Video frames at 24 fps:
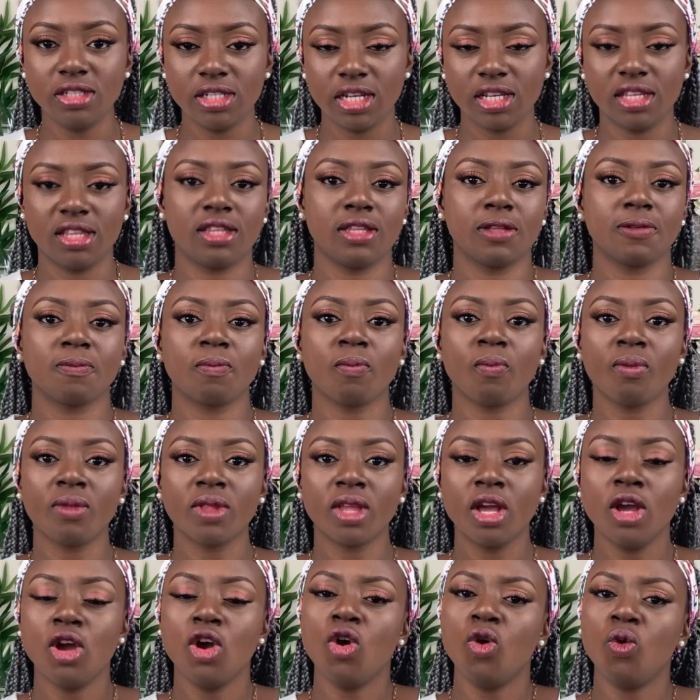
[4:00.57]
death.
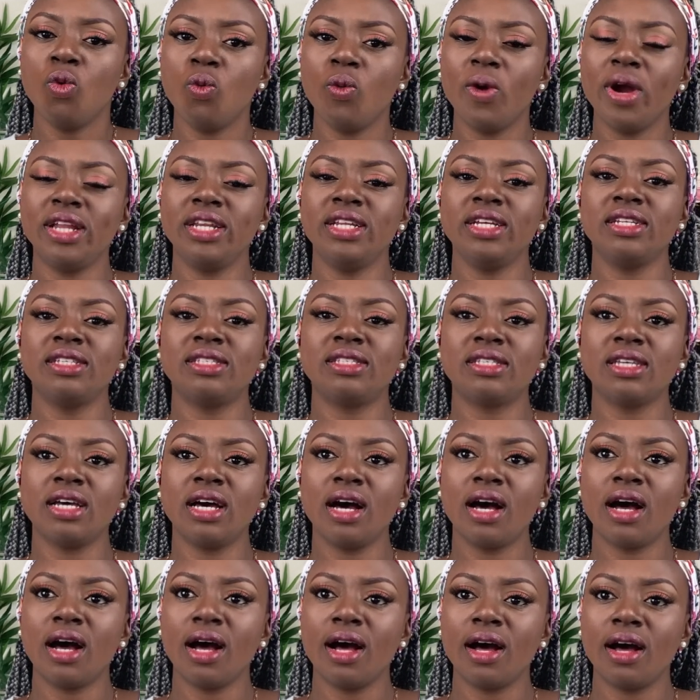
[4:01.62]
When it's
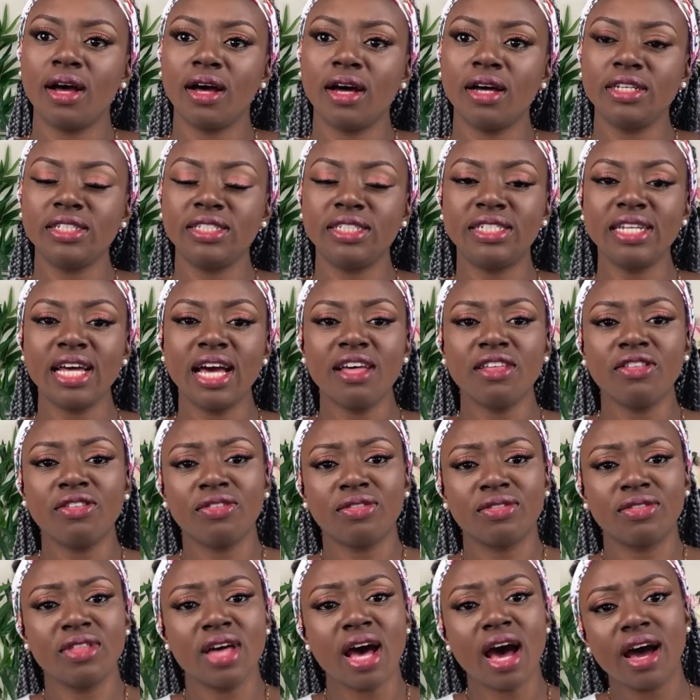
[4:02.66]
a death
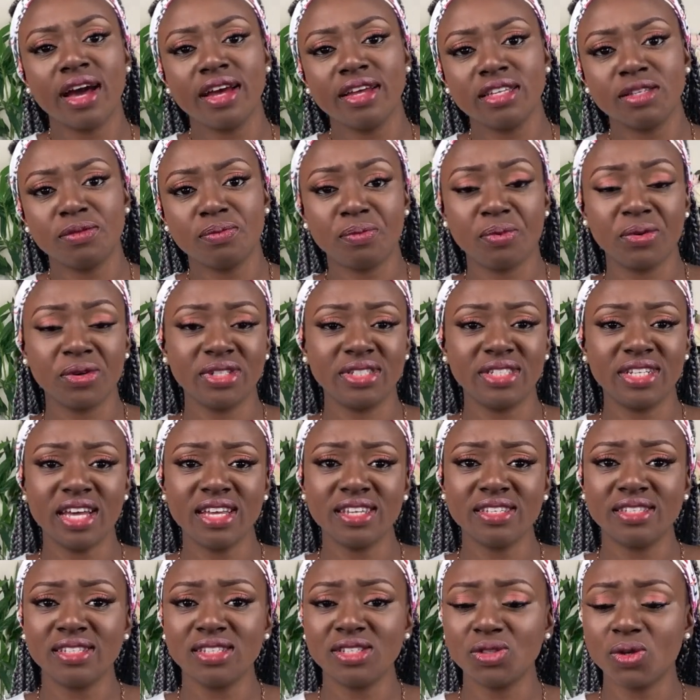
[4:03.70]
that is
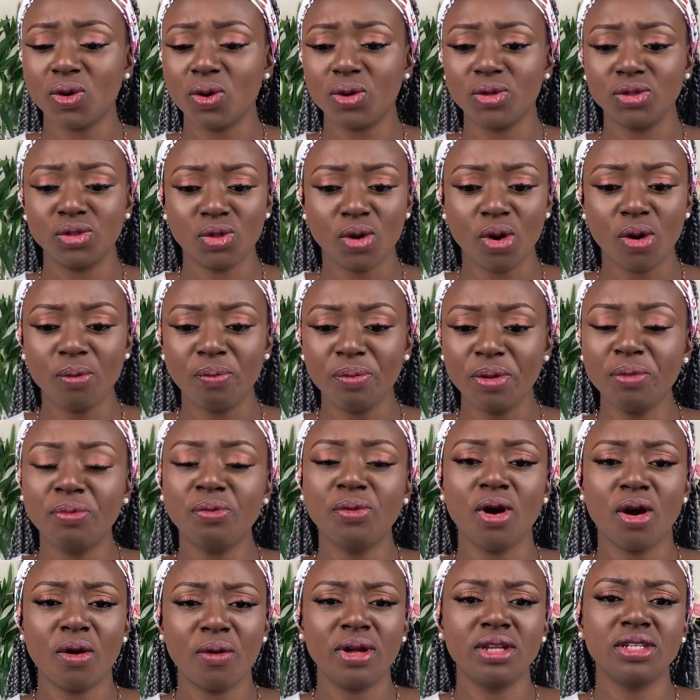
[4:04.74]
predestined, or your
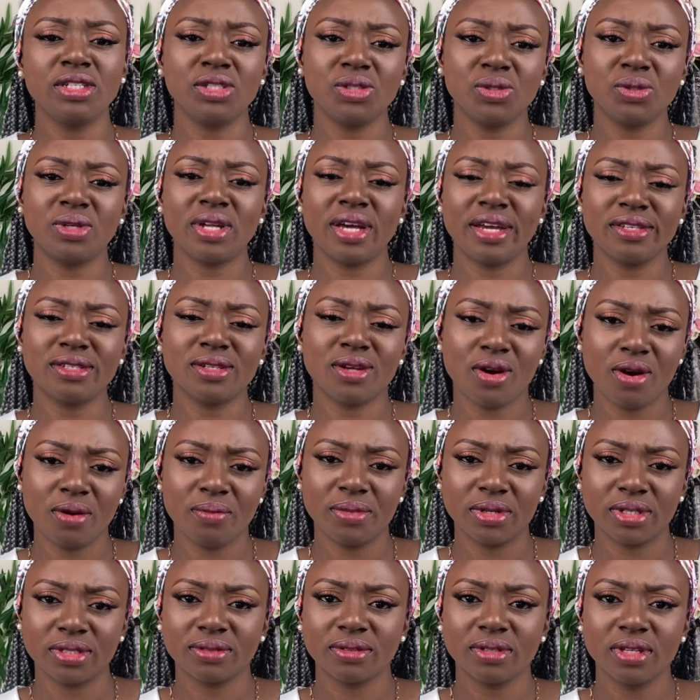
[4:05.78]
people already know that it's
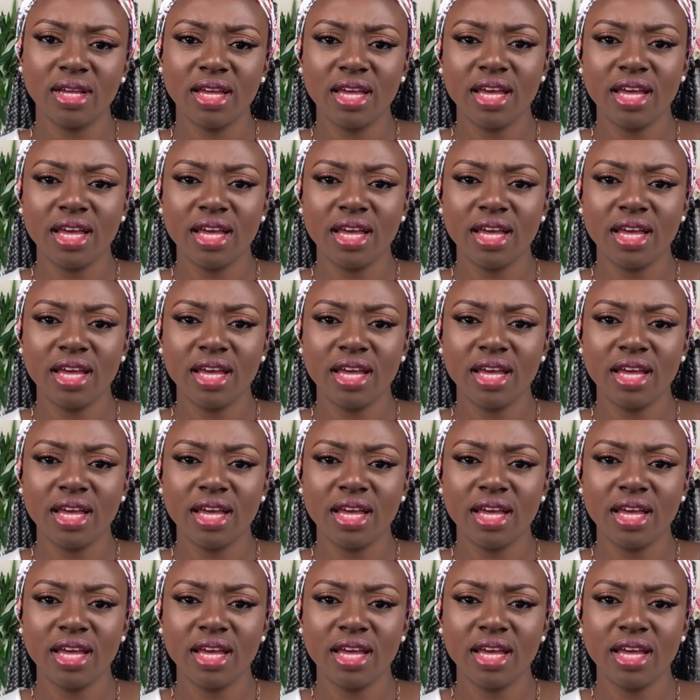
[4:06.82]
coming,